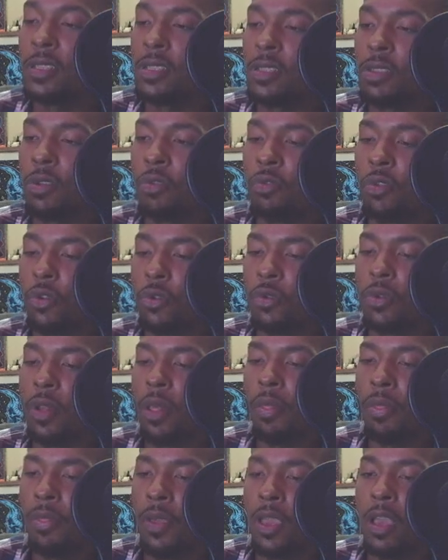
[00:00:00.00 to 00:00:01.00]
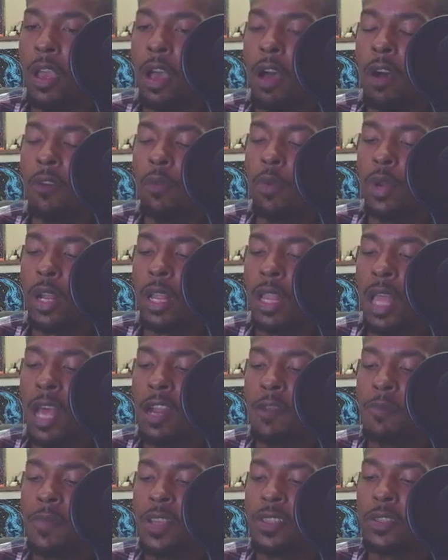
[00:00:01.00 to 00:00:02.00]
the root thing of what a lot
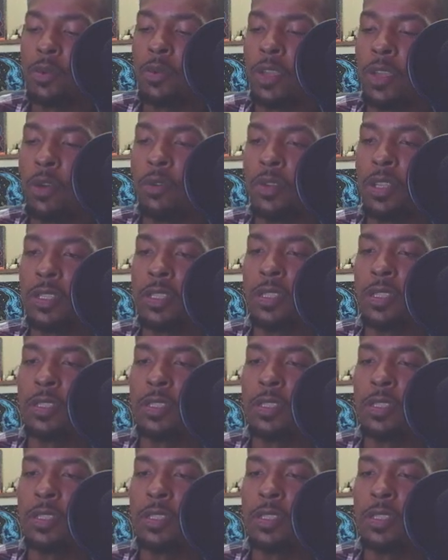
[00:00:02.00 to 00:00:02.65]
of mental illnesses